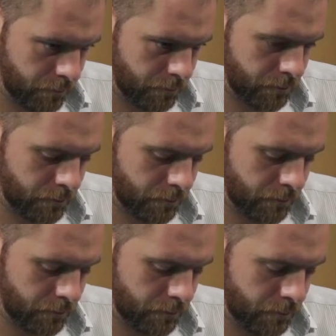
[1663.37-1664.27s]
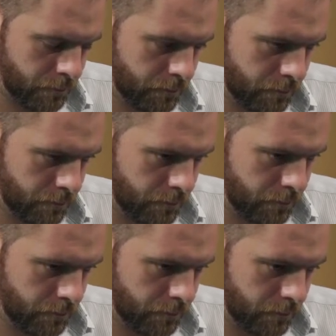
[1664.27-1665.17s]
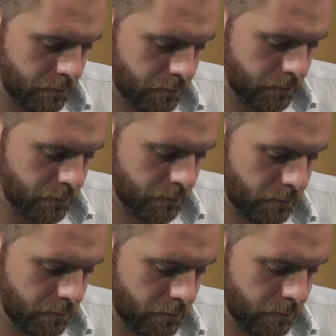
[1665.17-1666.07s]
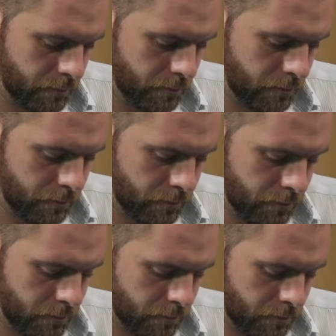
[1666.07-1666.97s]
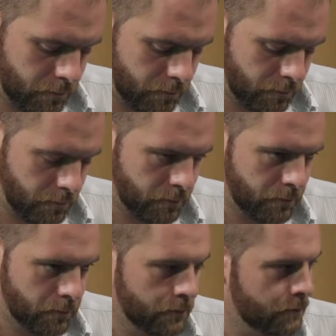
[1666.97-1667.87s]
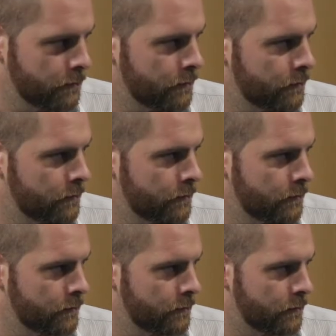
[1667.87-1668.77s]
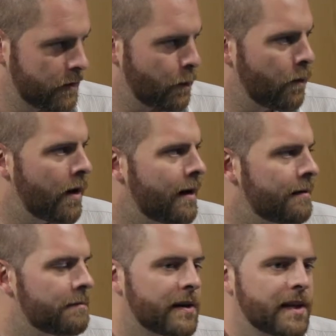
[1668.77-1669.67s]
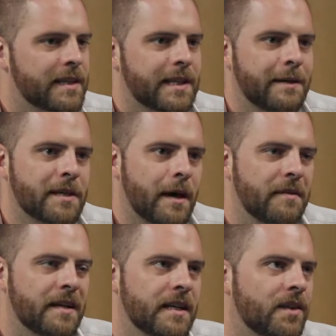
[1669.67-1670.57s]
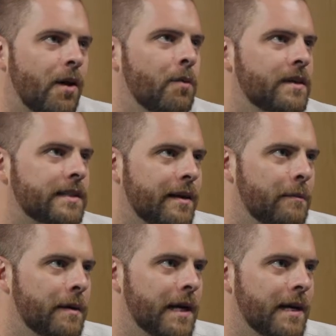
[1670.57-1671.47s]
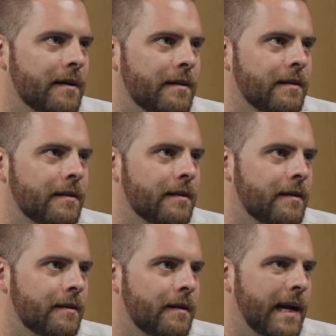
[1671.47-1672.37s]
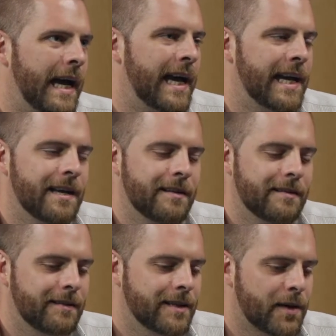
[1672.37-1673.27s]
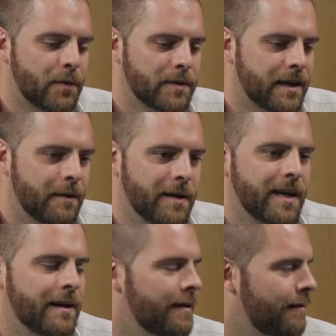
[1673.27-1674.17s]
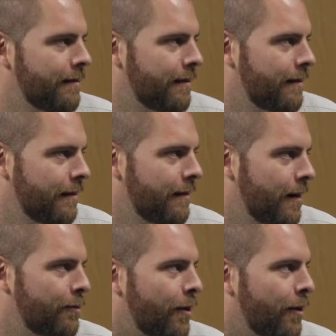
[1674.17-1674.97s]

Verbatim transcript: to be so flawless that you no longer need people, but then if you no longer need people, what are people going to do? Well, but at the same time, I mean, there's always going to be a there's always going to be a